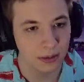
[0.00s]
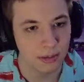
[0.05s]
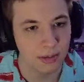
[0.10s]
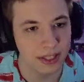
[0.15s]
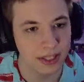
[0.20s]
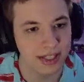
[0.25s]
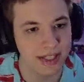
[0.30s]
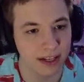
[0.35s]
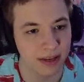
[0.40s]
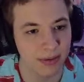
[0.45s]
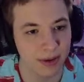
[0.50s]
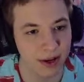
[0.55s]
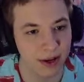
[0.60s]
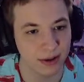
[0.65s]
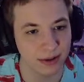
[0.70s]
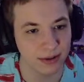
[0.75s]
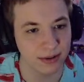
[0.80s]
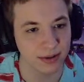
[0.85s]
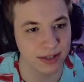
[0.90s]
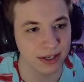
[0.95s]
Please tell me I
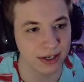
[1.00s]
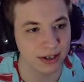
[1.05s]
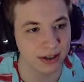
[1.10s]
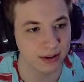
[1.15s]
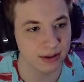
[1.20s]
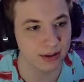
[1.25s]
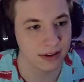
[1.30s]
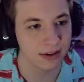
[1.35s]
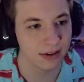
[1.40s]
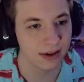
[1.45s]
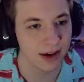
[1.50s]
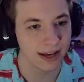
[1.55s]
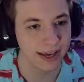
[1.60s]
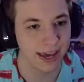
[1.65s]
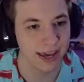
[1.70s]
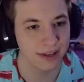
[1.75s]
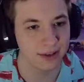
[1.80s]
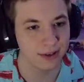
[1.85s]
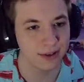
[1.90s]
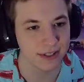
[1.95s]
don't lose here. I
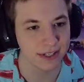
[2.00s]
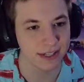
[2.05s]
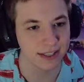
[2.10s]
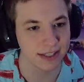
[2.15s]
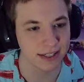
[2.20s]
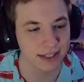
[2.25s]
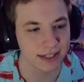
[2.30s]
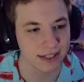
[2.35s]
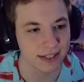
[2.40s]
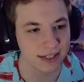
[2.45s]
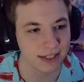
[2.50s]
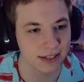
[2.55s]
can't lose like this.